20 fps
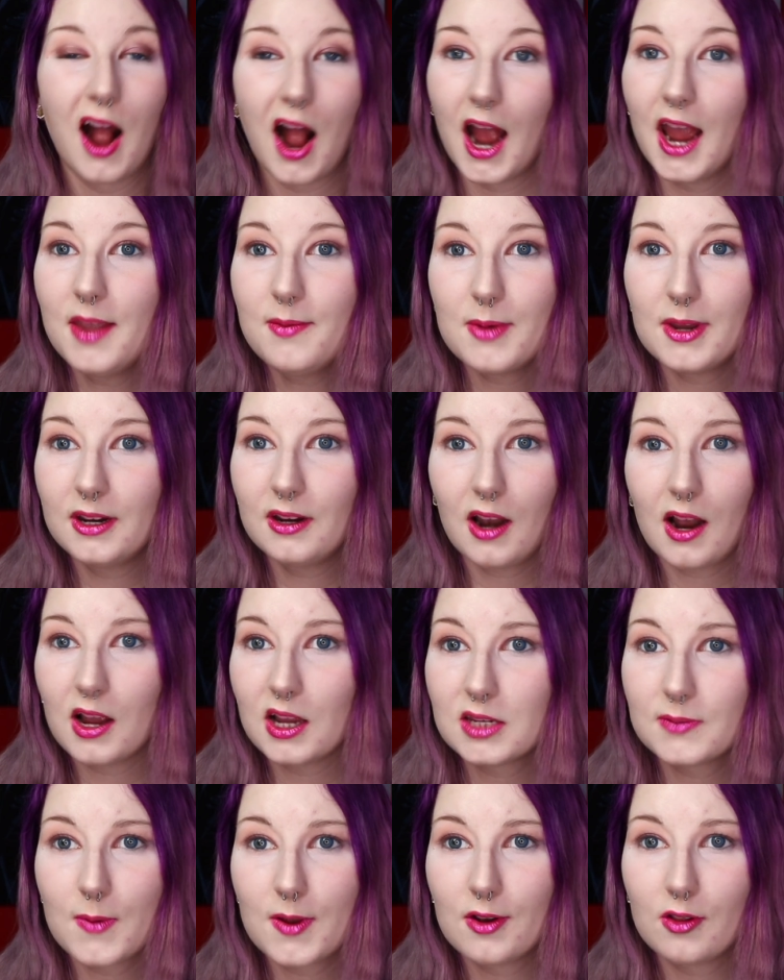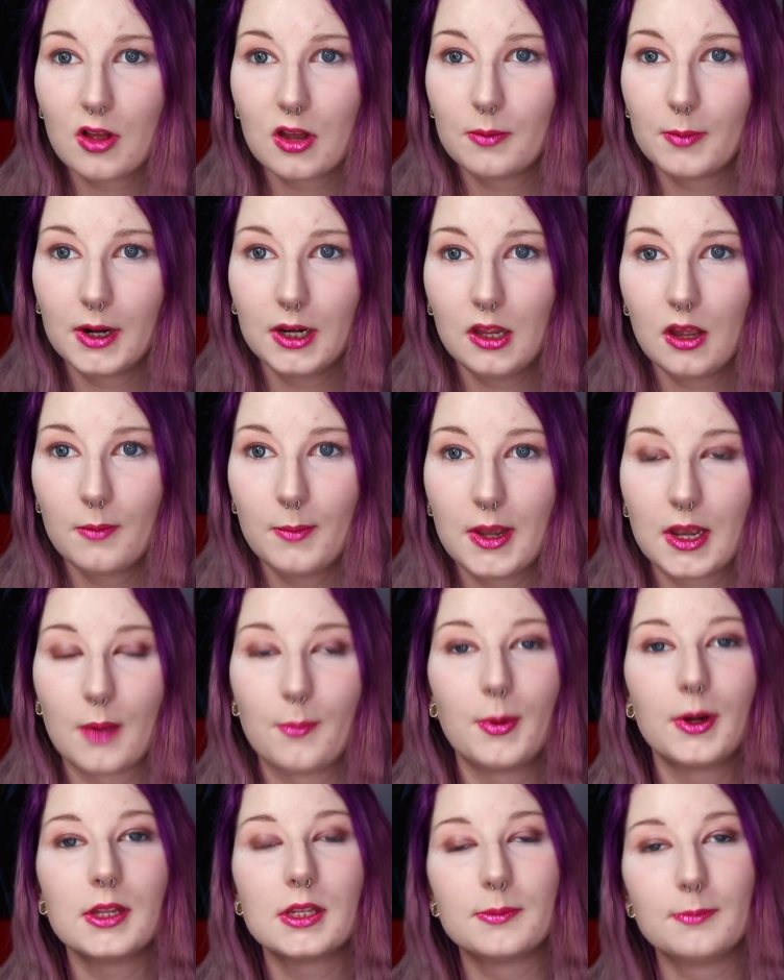I admit it, I spend a lot of money on
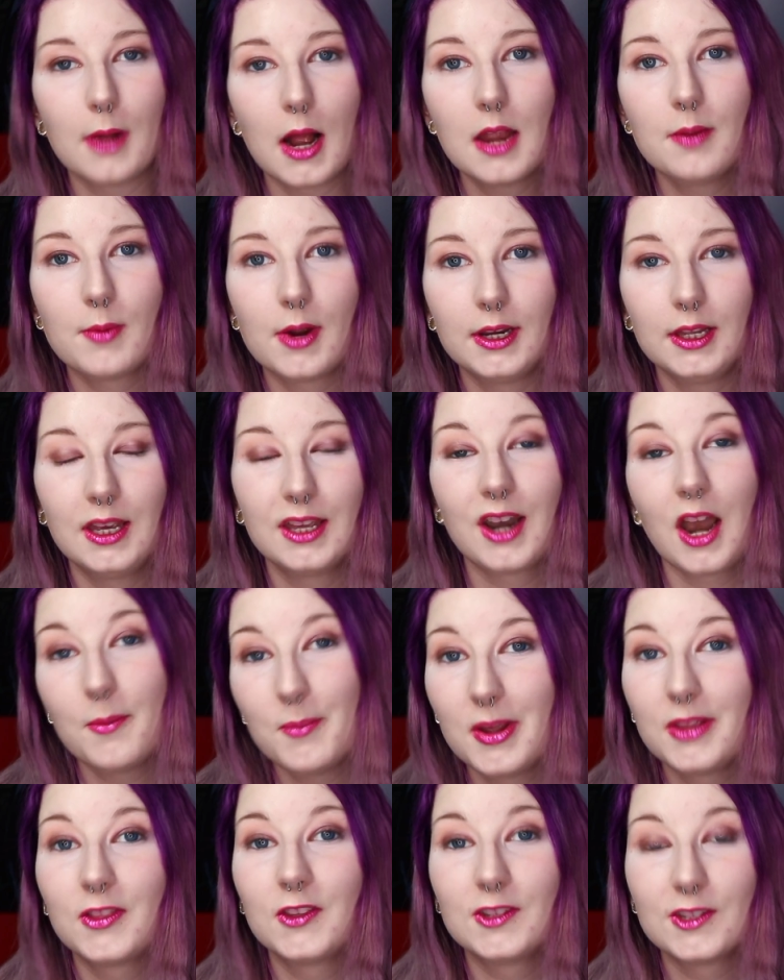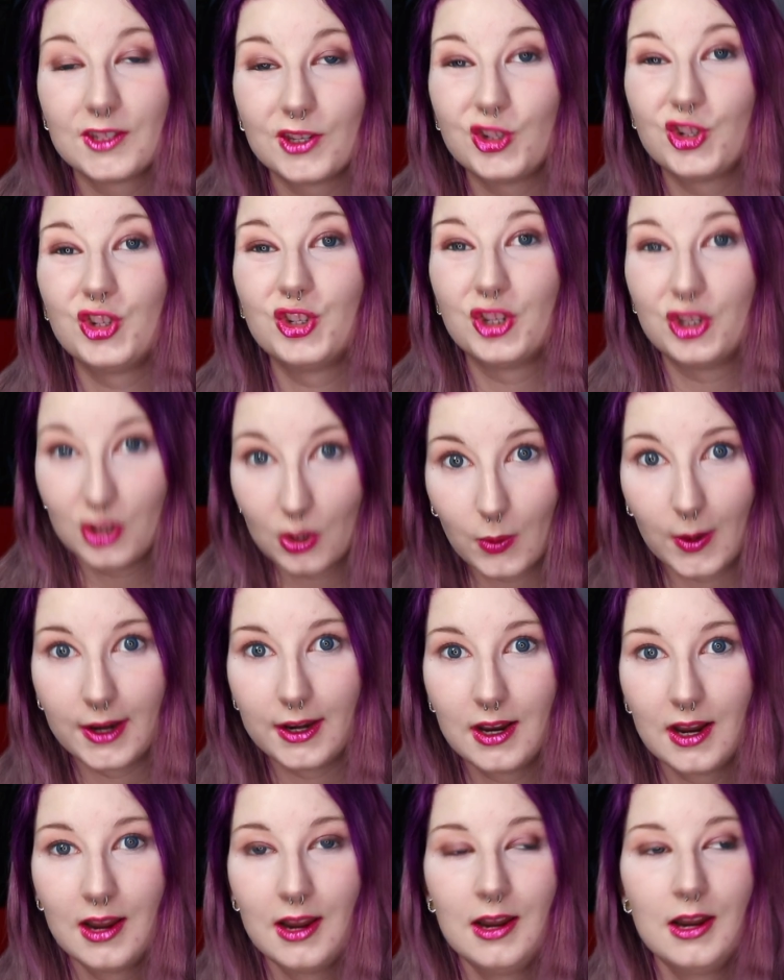makeup, but it's my money and I make the decision to do
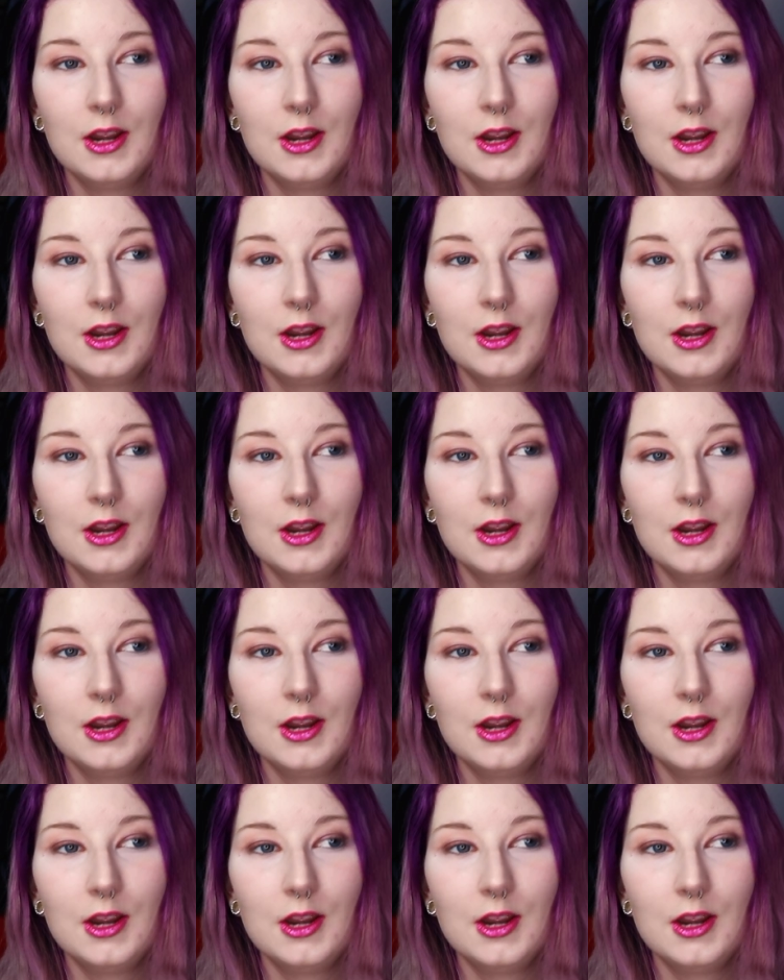it.